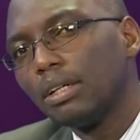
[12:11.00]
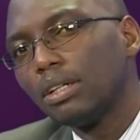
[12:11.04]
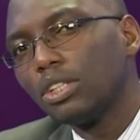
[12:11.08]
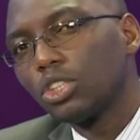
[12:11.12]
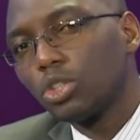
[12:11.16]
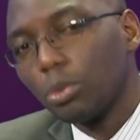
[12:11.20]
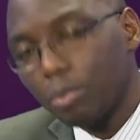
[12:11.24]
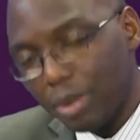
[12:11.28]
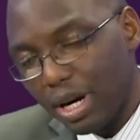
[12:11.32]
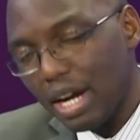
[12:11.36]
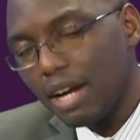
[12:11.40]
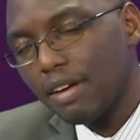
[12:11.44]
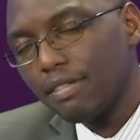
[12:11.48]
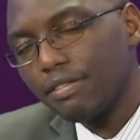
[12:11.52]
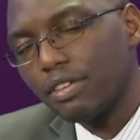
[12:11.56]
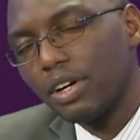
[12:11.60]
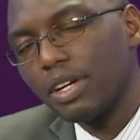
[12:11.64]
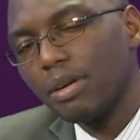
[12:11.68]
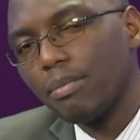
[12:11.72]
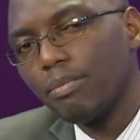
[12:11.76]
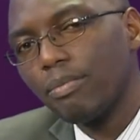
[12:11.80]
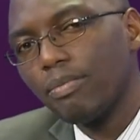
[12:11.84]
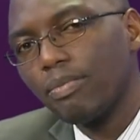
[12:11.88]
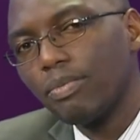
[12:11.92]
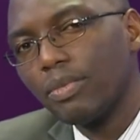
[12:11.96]
to pray for
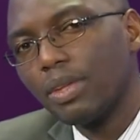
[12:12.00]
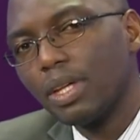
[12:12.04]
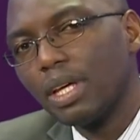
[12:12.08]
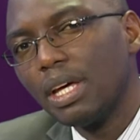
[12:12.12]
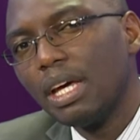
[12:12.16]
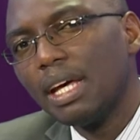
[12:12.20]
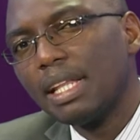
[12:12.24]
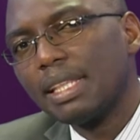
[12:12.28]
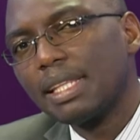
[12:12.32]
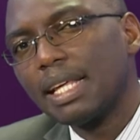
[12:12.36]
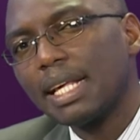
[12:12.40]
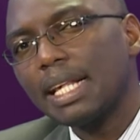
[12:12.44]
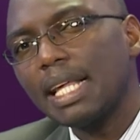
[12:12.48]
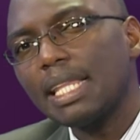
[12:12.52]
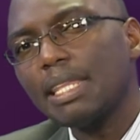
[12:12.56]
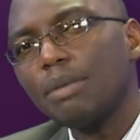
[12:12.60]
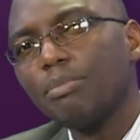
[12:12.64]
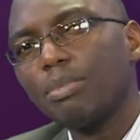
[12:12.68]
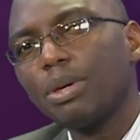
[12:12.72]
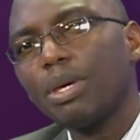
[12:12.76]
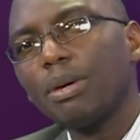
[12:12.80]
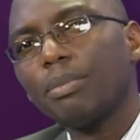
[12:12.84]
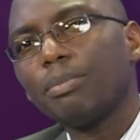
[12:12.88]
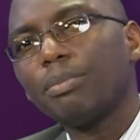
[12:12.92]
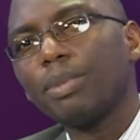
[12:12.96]
him. These are
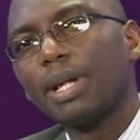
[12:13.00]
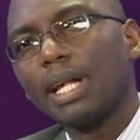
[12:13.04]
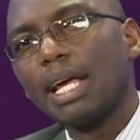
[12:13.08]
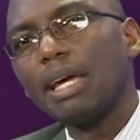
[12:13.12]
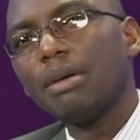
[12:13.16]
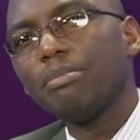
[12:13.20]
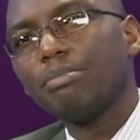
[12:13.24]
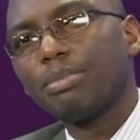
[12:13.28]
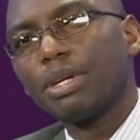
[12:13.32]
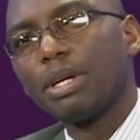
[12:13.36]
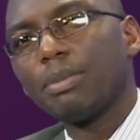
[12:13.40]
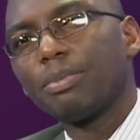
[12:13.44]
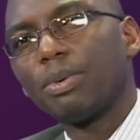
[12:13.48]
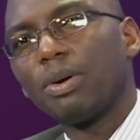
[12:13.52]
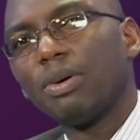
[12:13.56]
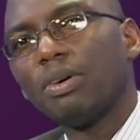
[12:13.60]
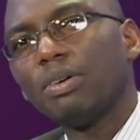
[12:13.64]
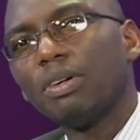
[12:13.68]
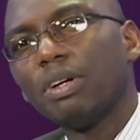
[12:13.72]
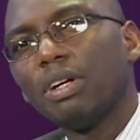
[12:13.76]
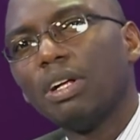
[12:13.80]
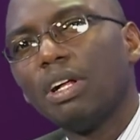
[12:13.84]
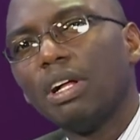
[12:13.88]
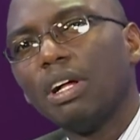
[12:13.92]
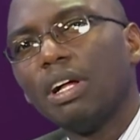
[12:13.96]
the same people
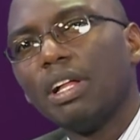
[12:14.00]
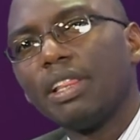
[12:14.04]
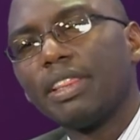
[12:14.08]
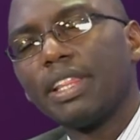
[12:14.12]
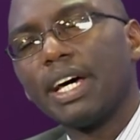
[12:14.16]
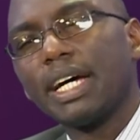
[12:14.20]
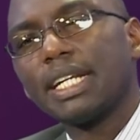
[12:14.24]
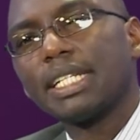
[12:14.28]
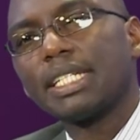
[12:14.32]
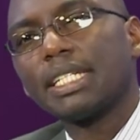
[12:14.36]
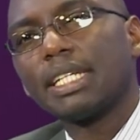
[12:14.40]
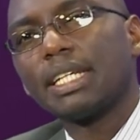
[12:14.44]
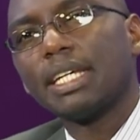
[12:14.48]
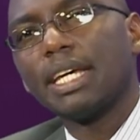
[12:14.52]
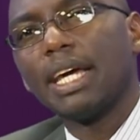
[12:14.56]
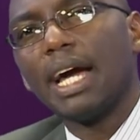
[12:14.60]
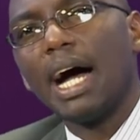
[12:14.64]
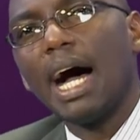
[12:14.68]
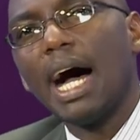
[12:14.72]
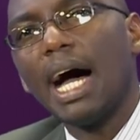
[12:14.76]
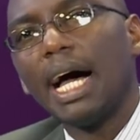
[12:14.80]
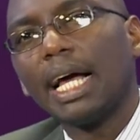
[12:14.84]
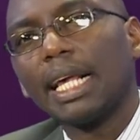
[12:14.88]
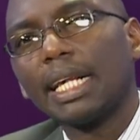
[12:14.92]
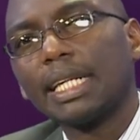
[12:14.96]
that he
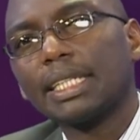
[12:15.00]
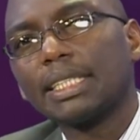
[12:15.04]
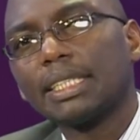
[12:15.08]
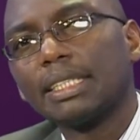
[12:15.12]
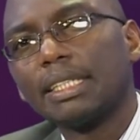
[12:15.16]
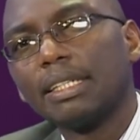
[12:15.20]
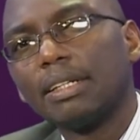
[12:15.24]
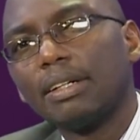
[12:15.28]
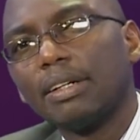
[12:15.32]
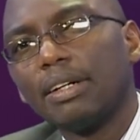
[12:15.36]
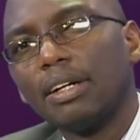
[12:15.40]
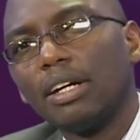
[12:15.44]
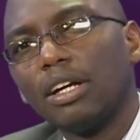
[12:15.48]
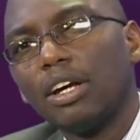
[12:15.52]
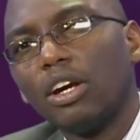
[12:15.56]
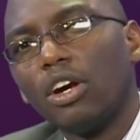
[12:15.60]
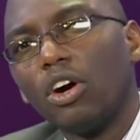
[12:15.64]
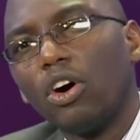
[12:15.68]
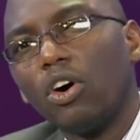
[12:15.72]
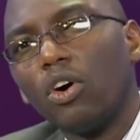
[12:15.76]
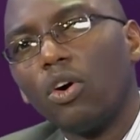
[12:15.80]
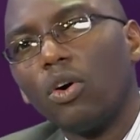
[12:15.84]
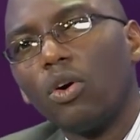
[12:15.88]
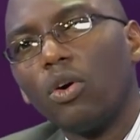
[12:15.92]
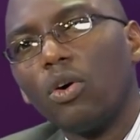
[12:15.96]
asked,
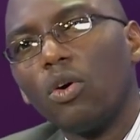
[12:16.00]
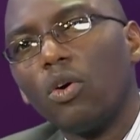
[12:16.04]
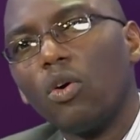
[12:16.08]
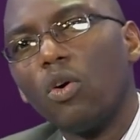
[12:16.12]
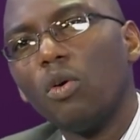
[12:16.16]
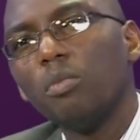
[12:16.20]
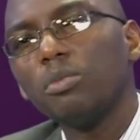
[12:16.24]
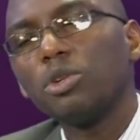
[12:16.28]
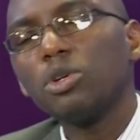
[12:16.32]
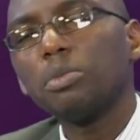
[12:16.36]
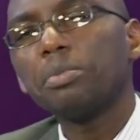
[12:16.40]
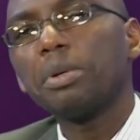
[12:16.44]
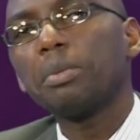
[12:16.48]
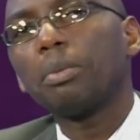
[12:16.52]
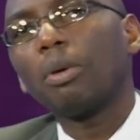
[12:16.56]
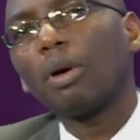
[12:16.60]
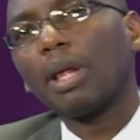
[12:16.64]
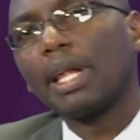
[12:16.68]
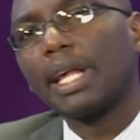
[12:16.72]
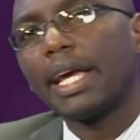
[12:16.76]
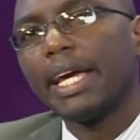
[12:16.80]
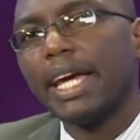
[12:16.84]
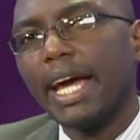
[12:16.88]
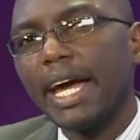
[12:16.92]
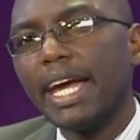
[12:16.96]
whom do people
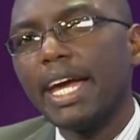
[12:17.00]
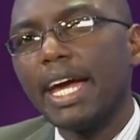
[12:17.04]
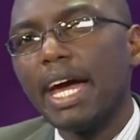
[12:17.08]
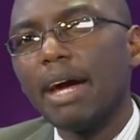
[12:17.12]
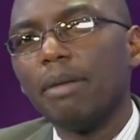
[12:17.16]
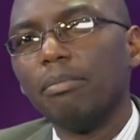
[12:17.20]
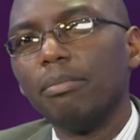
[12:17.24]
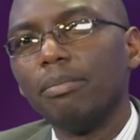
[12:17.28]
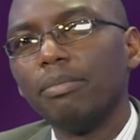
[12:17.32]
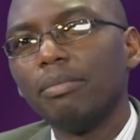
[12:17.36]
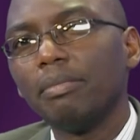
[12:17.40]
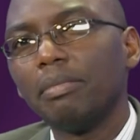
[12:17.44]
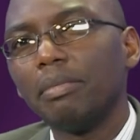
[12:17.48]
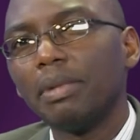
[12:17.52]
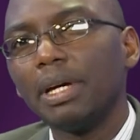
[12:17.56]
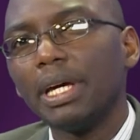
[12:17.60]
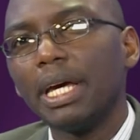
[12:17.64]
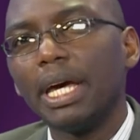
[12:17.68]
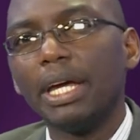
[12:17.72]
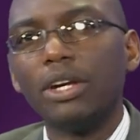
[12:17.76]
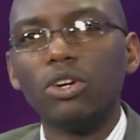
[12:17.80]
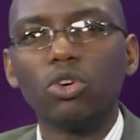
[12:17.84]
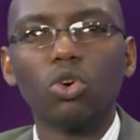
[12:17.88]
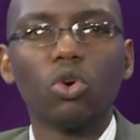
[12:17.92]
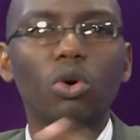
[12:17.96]
say I am,
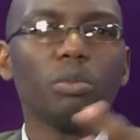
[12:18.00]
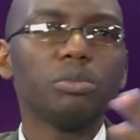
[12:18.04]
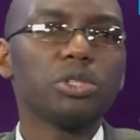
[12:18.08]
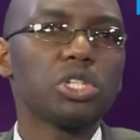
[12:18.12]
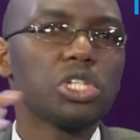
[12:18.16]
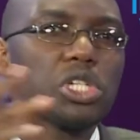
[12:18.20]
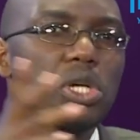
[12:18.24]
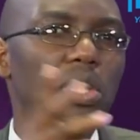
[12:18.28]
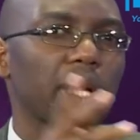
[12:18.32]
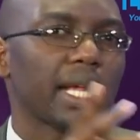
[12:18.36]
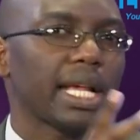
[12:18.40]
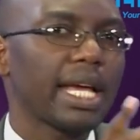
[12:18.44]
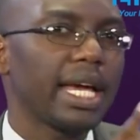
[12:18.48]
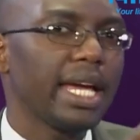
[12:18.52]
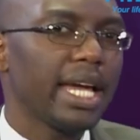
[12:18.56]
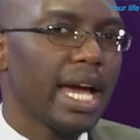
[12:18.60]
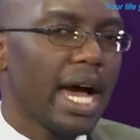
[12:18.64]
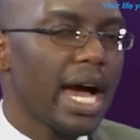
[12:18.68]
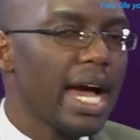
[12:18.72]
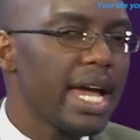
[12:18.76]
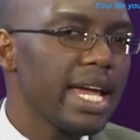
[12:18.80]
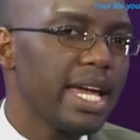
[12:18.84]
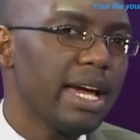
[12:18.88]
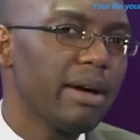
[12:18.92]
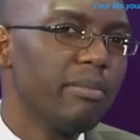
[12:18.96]
and whom do you say
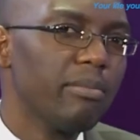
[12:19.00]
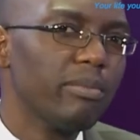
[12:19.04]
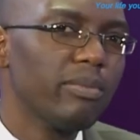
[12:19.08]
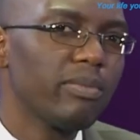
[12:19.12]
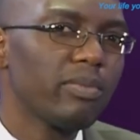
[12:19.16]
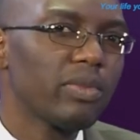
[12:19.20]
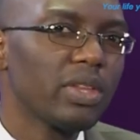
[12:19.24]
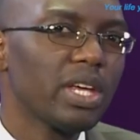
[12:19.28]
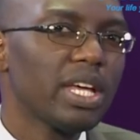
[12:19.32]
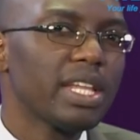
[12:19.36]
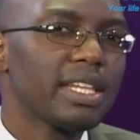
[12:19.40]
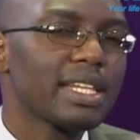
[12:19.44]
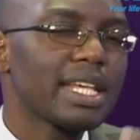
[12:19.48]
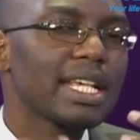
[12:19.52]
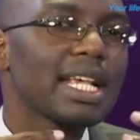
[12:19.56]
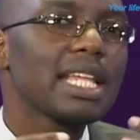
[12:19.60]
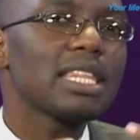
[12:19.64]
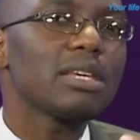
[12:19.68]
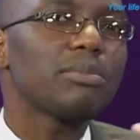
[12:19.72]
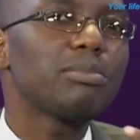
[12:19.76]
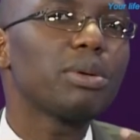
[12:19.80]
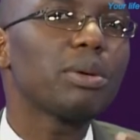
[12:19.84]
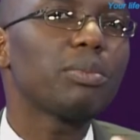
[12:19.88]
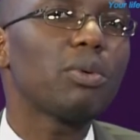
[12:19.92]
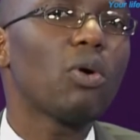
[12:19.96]
I am? These are
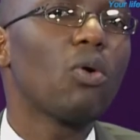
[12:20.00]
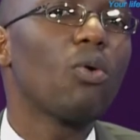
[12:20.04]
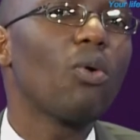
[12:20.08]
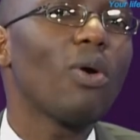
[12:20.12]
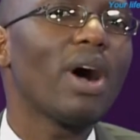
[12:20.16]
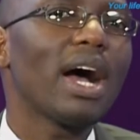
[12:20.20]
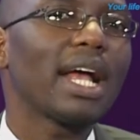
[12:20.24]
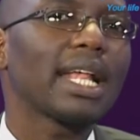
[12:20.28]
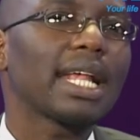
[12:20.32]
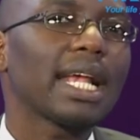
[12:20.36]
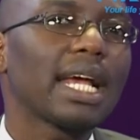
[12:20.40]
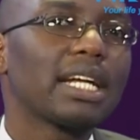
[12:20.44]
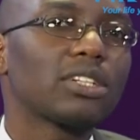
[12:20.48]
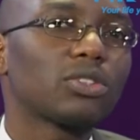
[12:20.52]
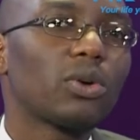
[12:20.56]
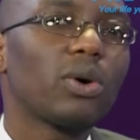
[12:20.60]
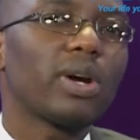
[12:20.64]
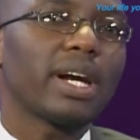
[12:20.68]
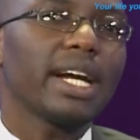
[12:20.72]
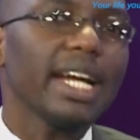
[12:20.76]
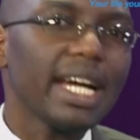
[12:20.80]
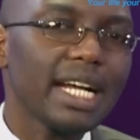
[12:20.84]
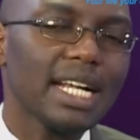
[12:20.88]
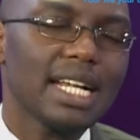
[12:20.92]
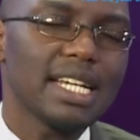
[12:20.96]
the people who answered
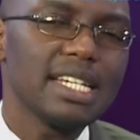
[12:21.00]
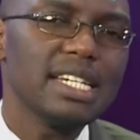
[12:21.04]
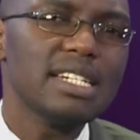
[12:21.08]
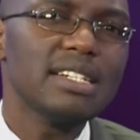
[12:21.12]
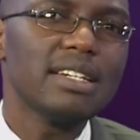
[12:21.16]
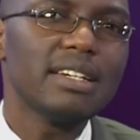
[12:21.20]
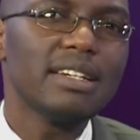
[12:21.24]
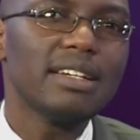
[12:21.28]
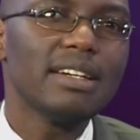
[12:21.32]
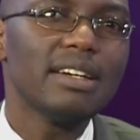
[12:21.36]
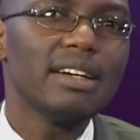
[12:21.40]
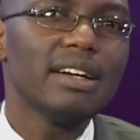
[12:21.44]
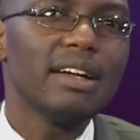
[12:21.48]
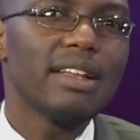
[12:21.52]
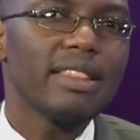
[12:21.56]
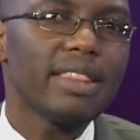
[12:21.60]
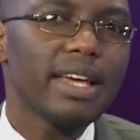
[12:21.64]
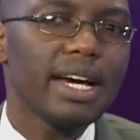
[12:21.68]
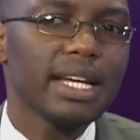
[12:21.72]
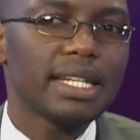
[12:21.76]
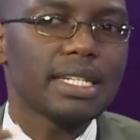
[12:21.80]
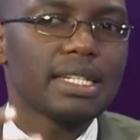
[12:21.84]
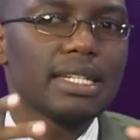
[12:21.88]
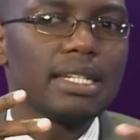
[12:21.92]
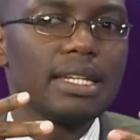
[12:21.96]
correctly
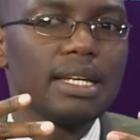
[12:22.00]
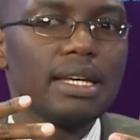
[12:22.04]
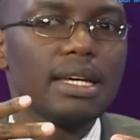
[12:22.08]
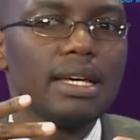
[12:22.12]
that